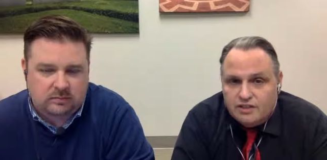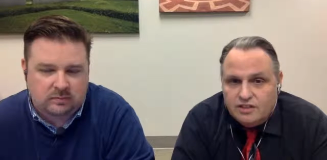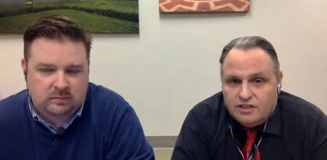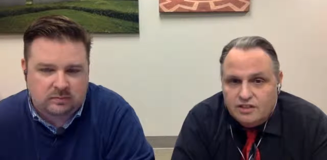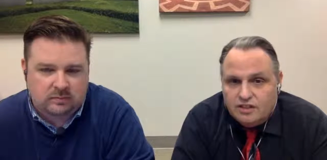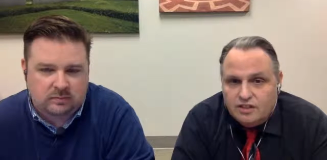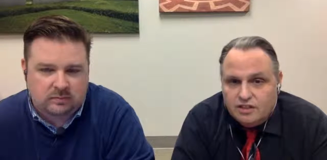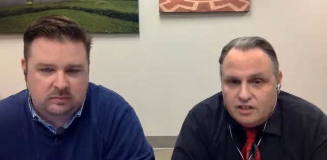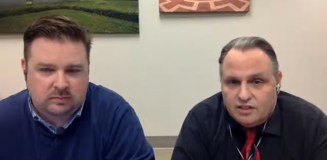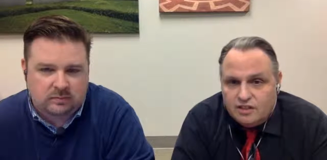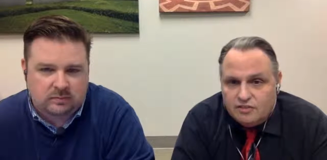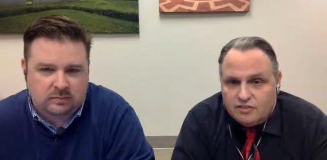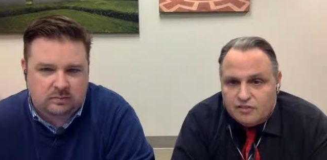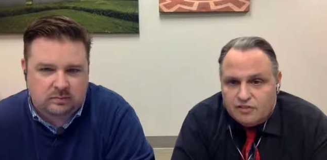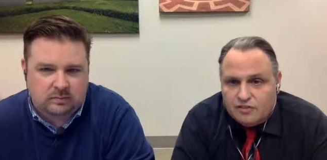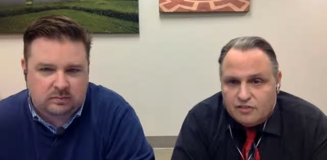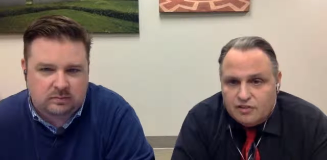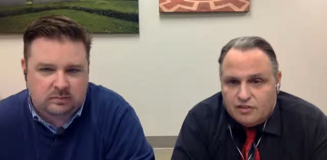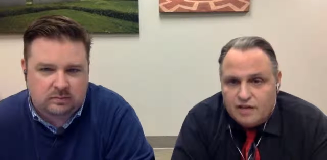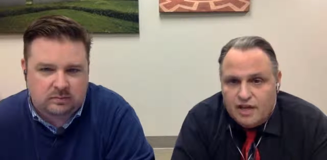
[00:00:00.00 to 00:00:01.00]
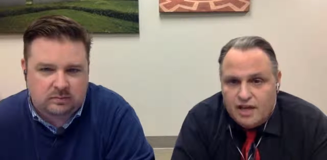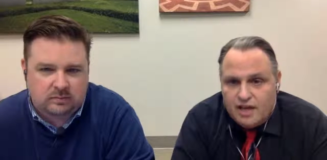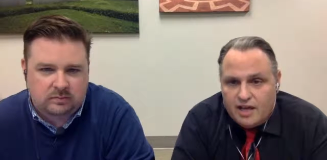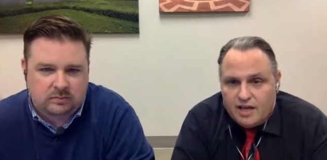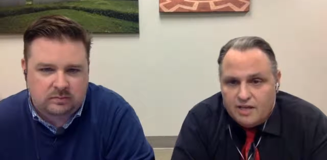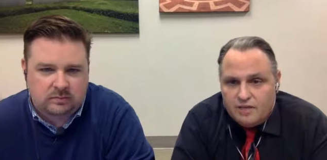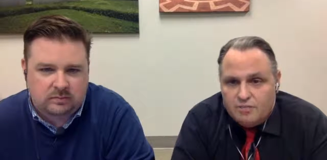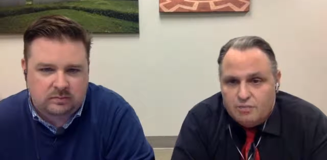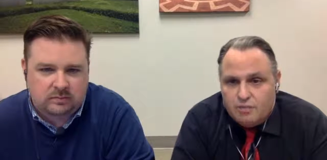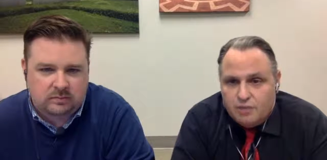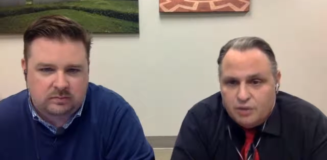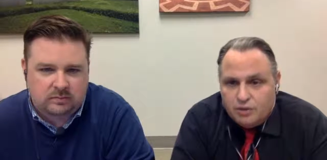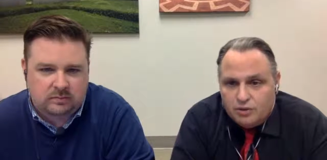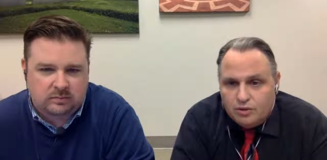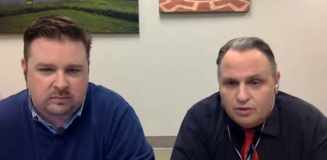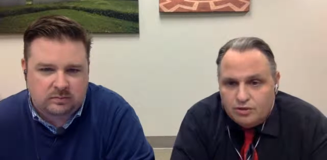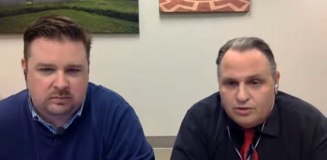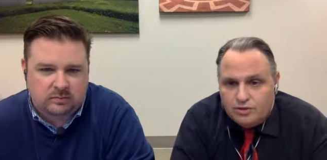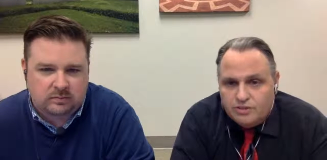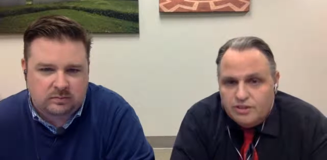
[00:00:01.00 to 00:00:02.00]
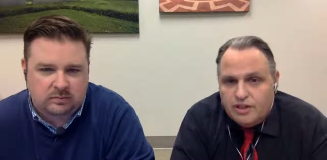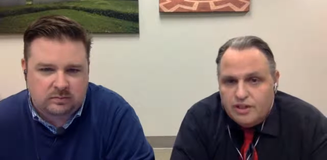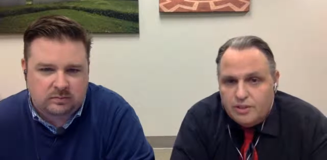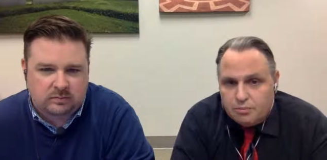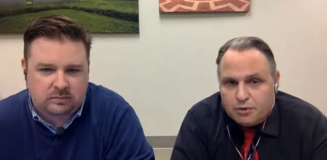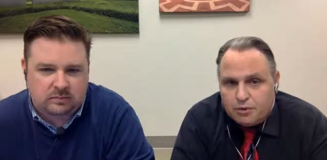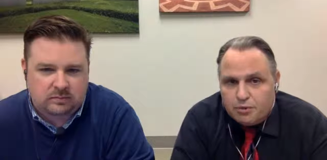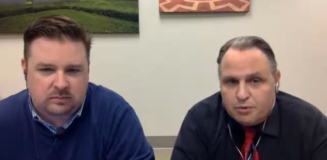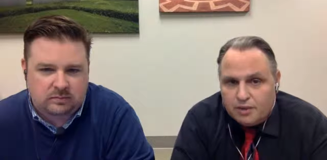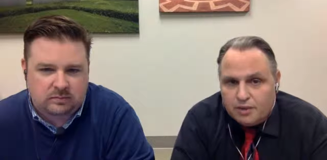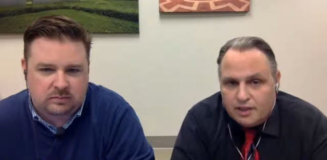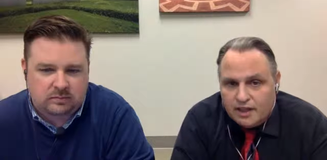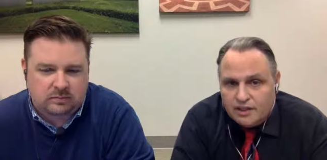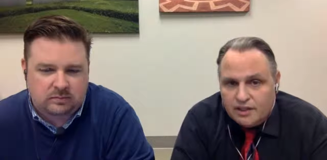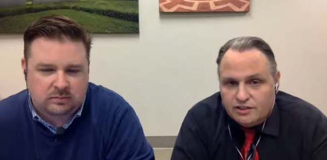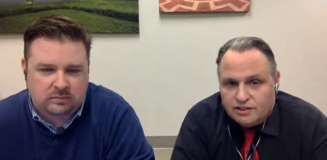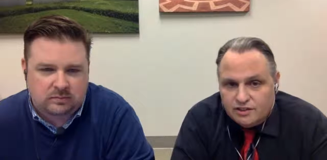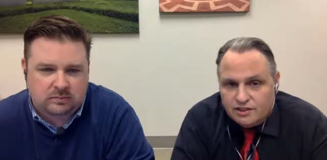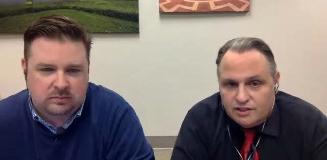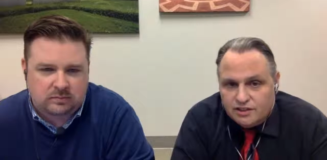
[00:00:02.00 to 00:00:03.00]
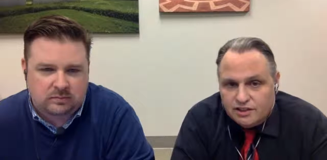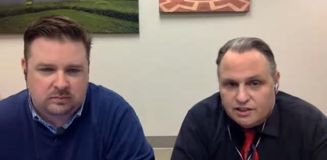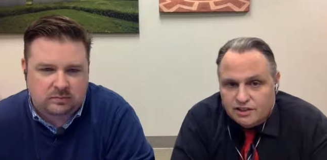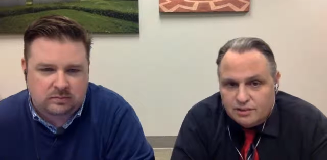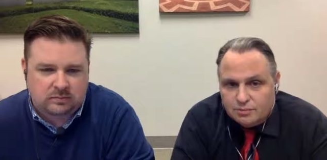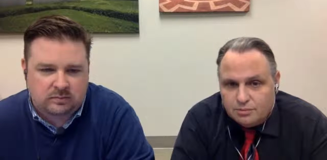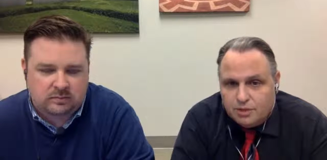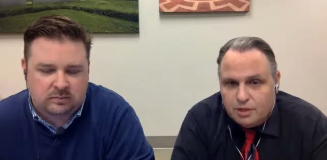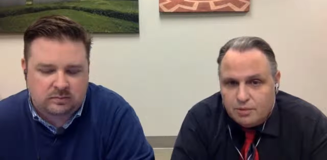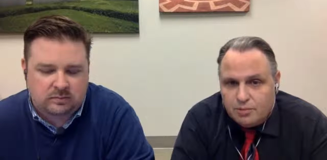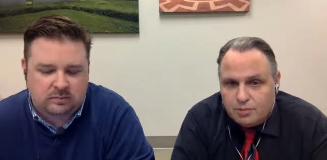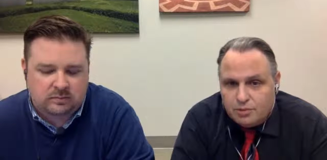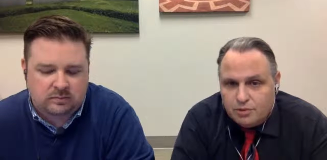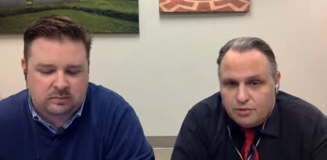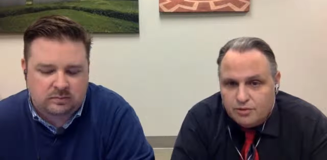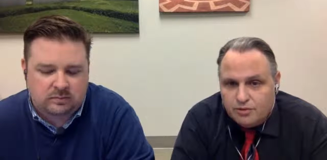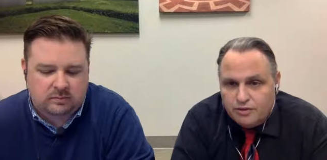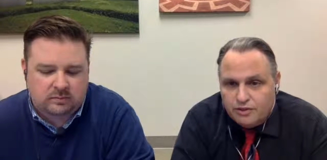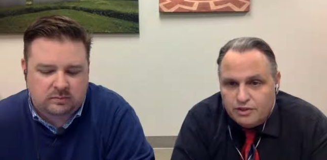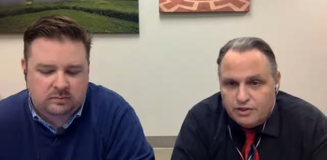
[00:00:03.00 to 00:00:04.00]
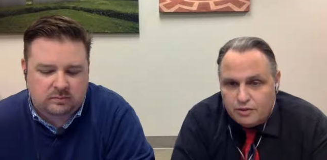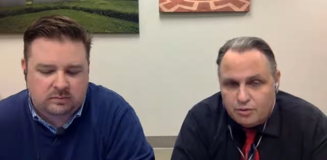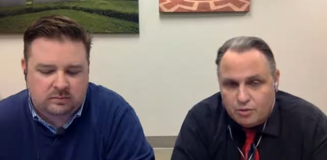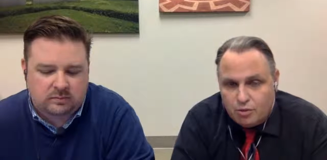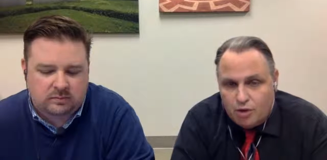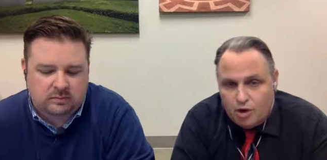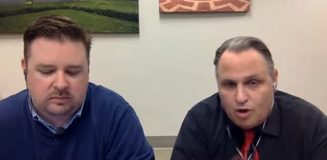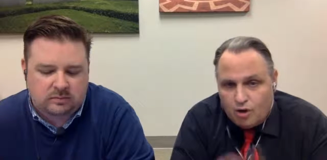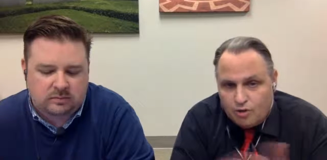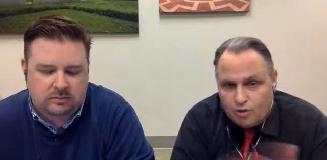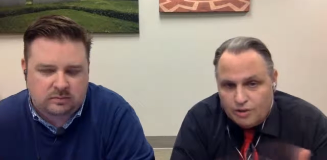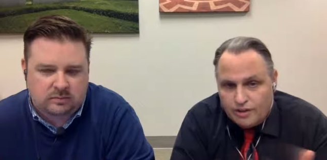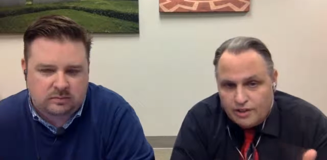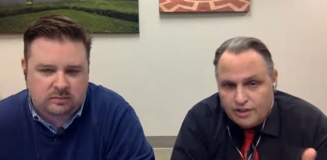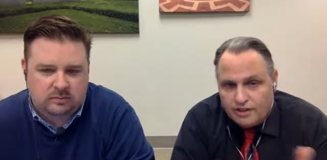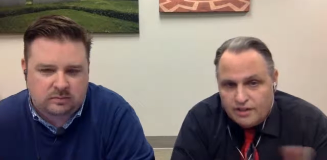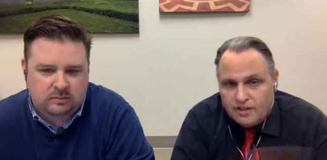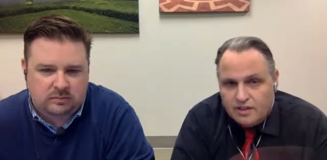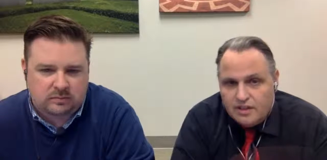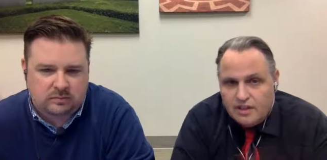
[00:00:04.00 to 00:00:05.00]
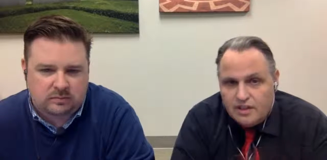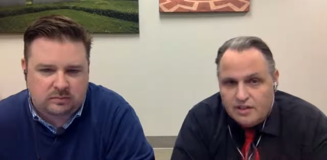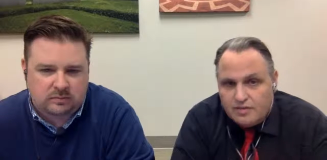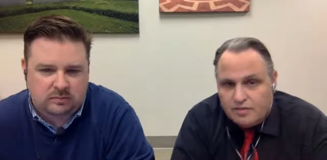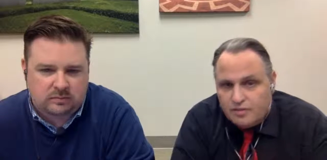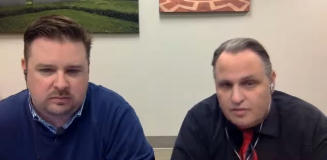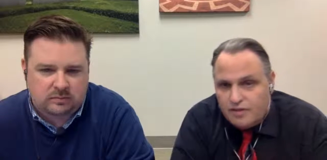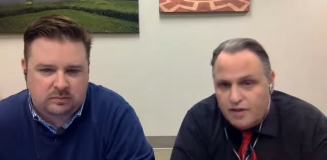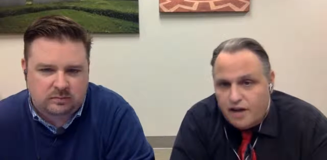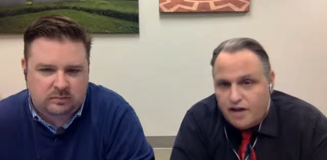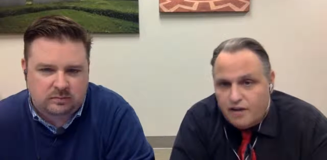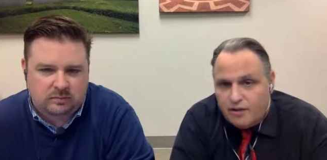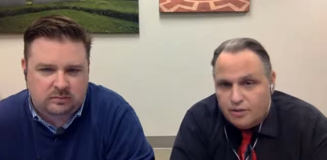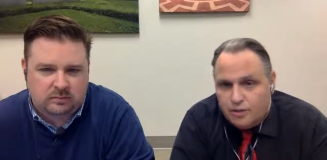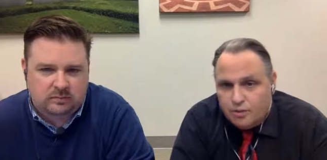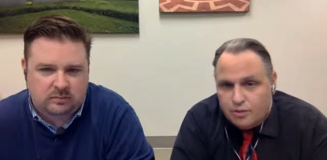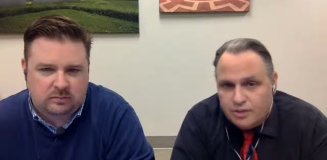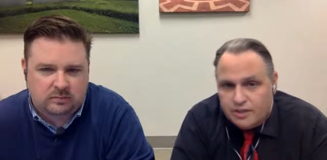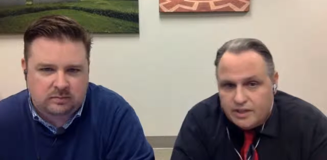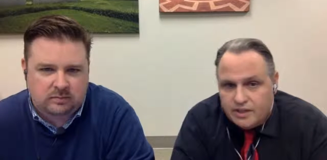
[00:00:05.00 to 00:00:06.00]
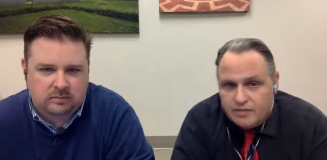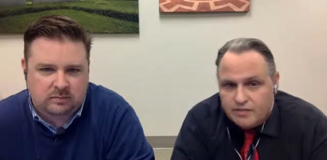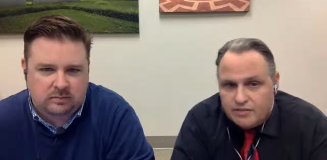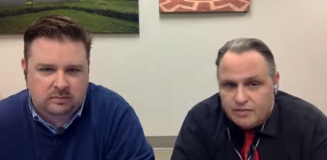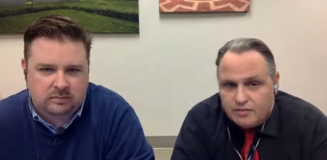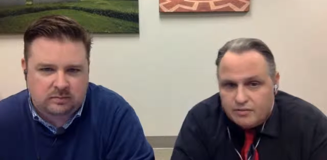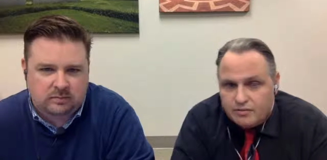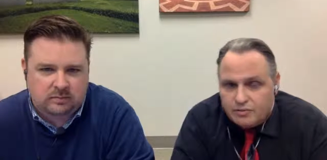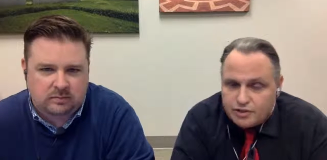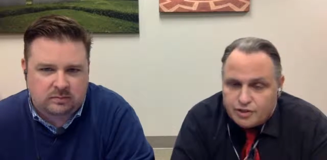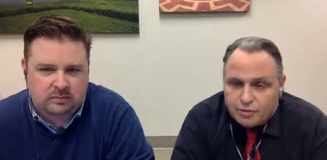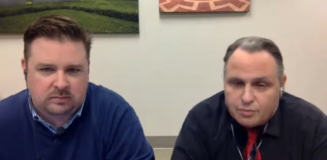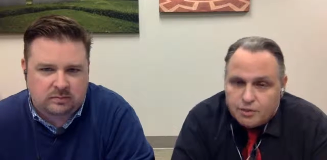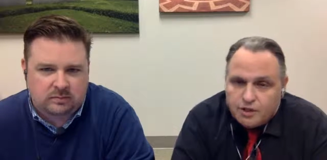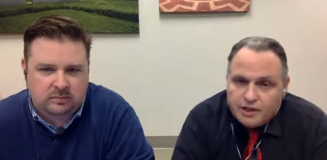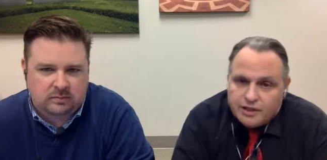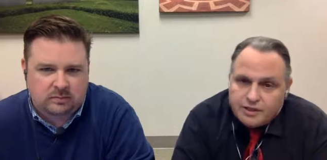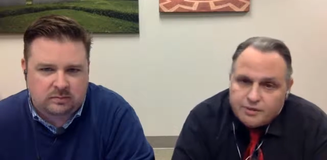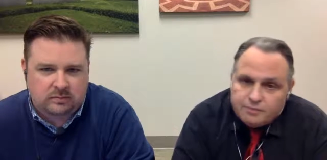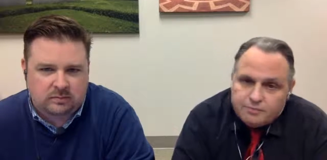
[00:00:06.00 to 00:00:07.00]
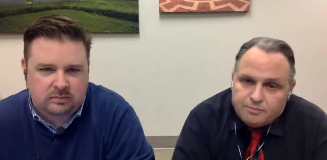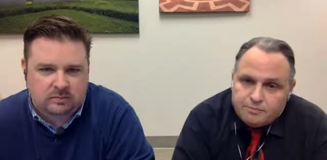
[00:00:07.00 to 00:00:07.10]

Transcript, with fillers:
Speaker 1: deliver and build deeper relationships by proving the quality of the value we give them for their money.